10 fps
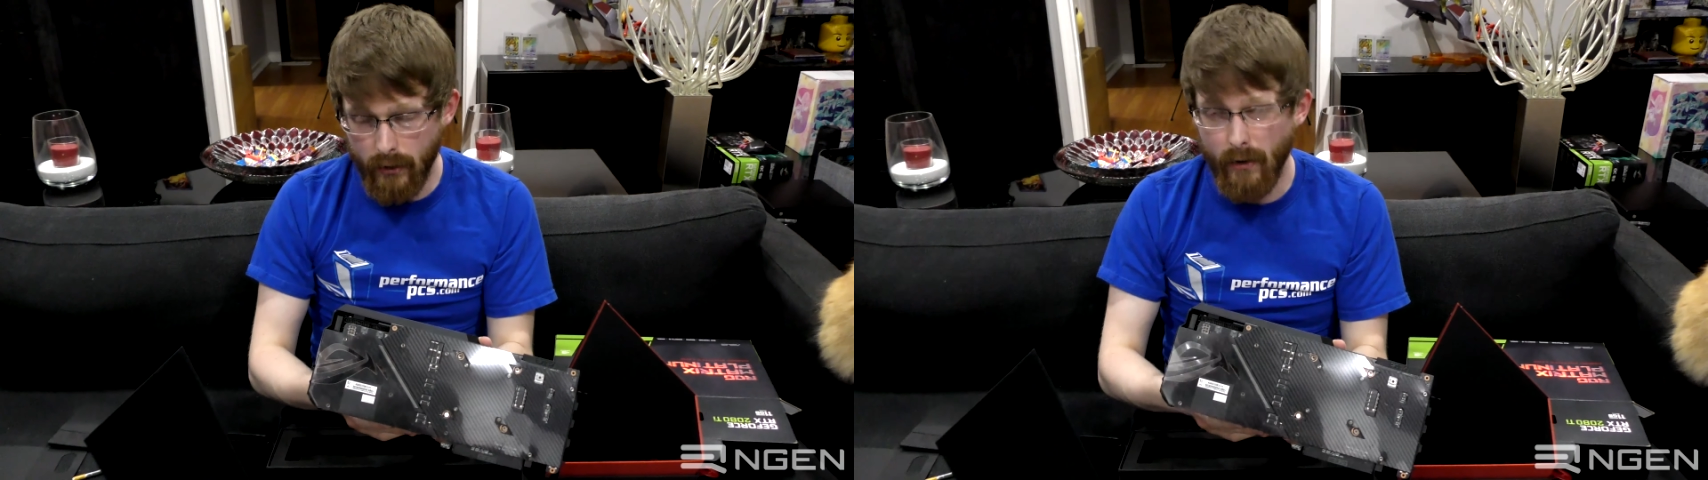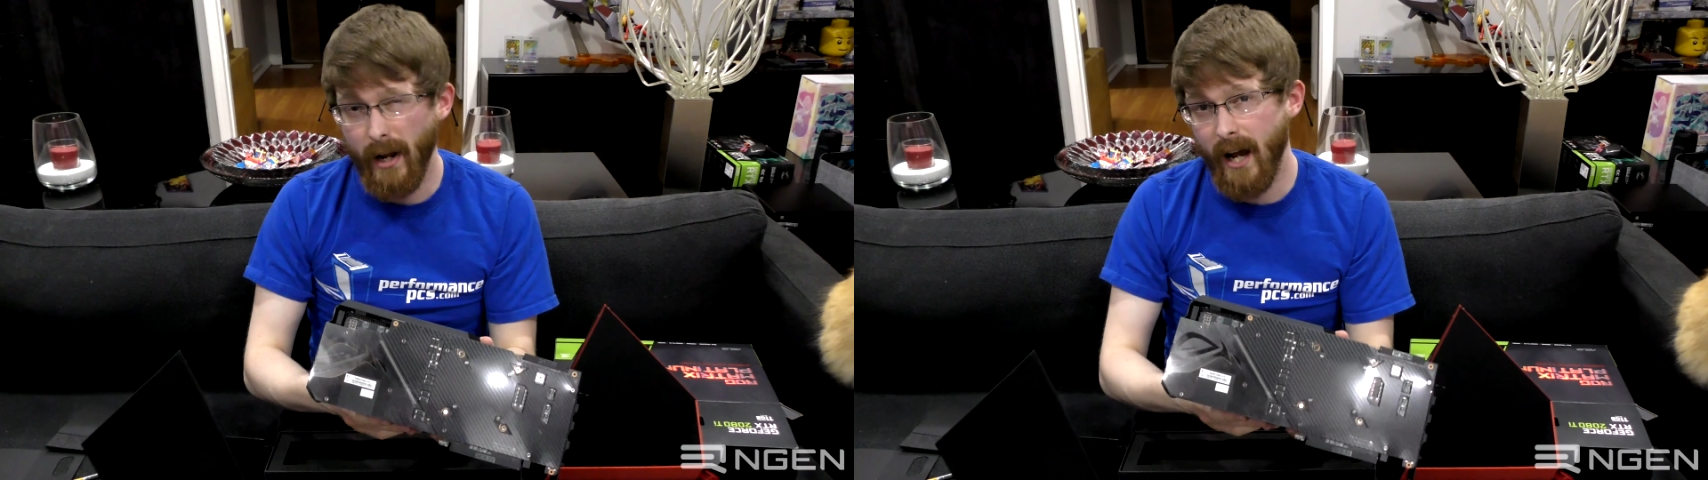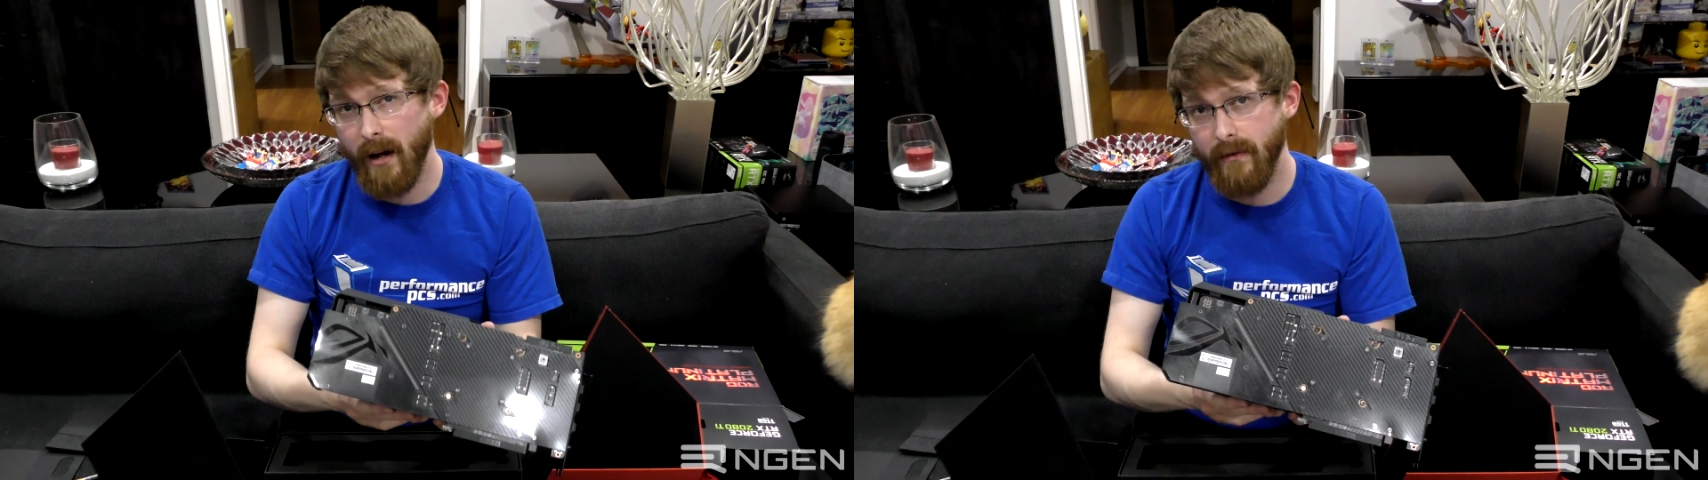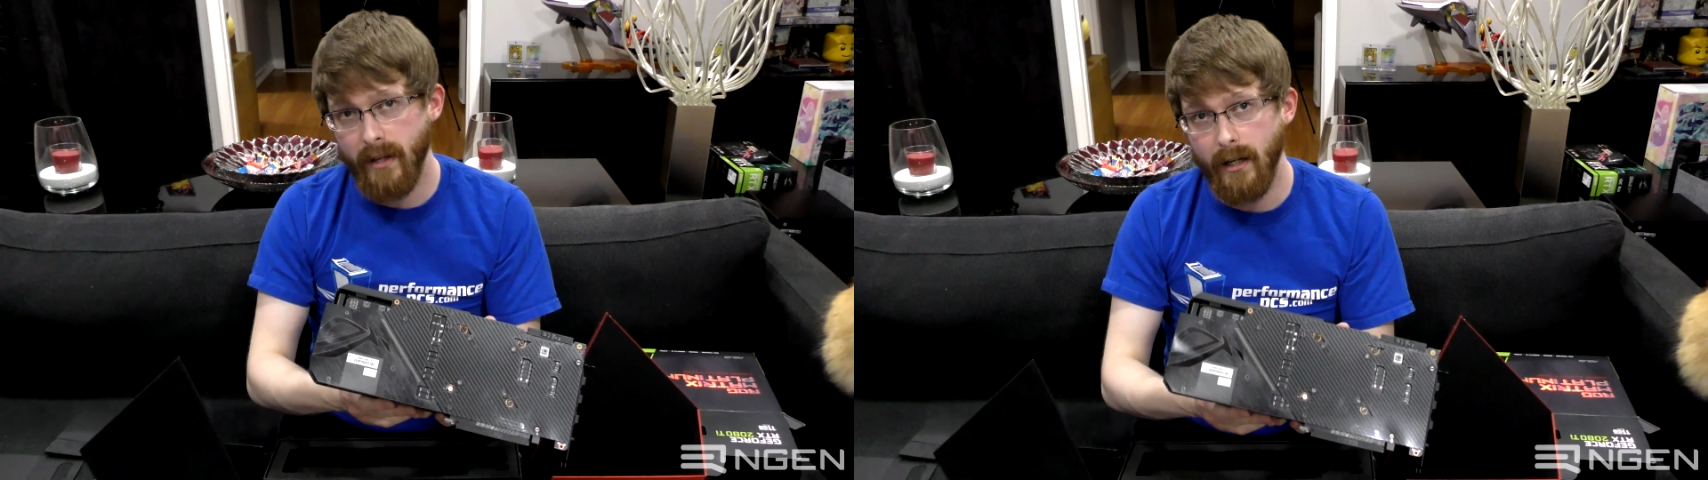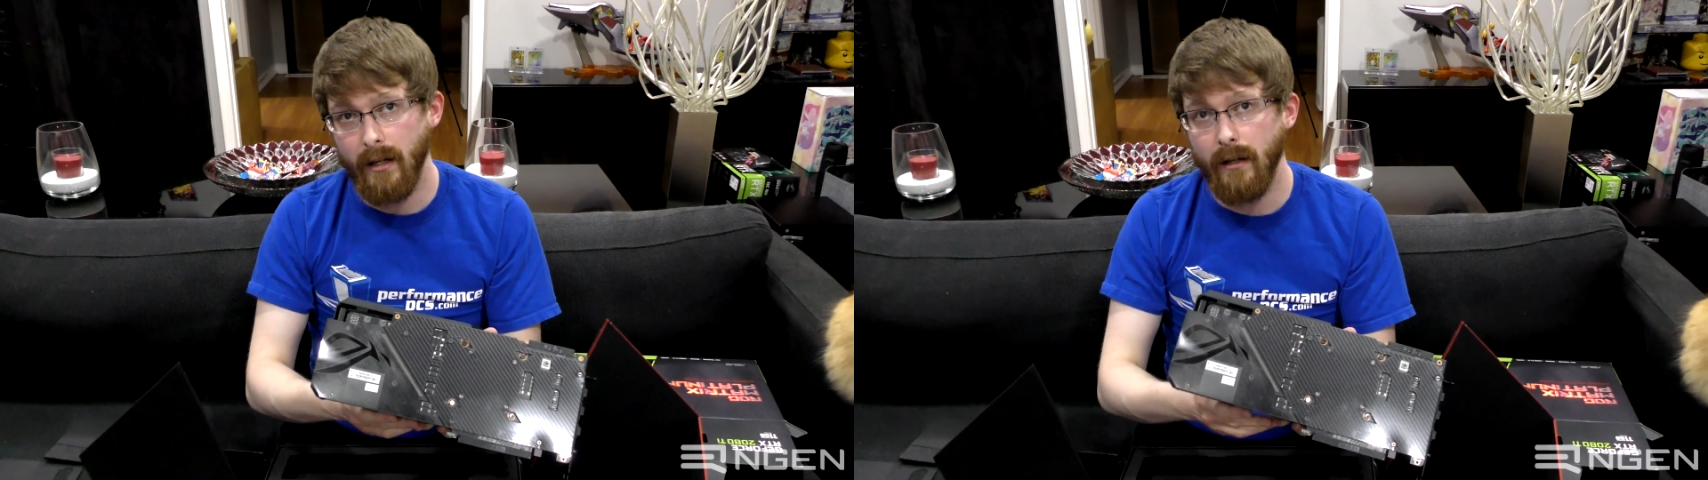don't have
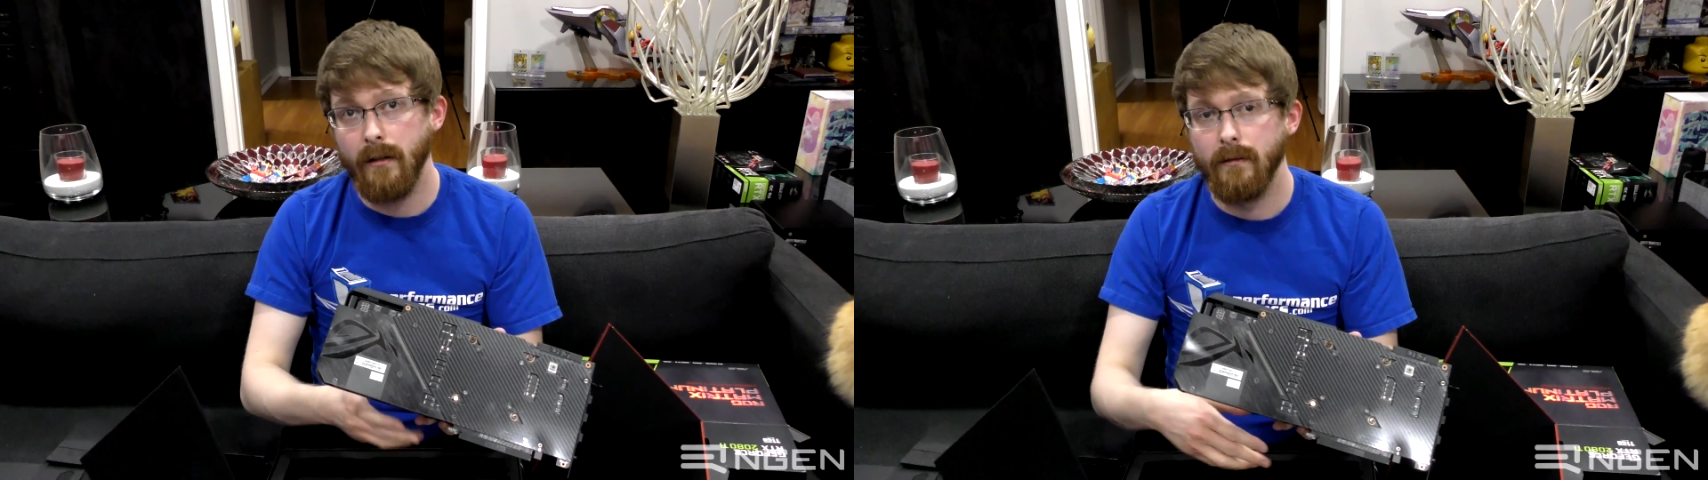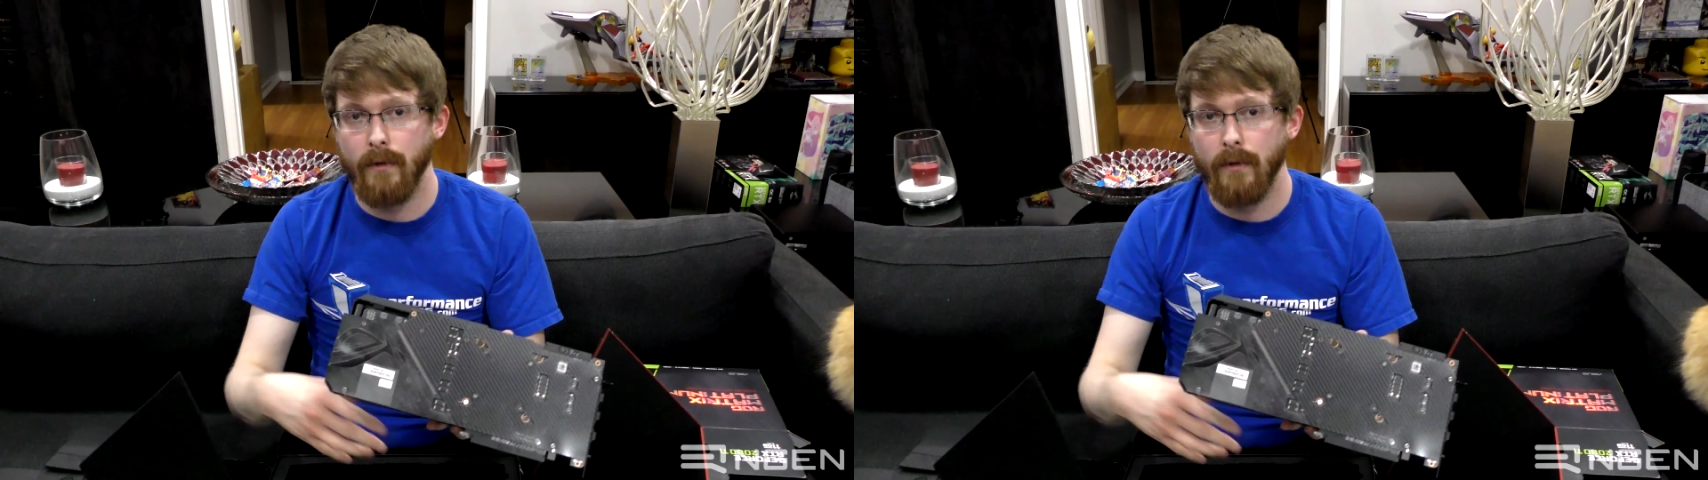the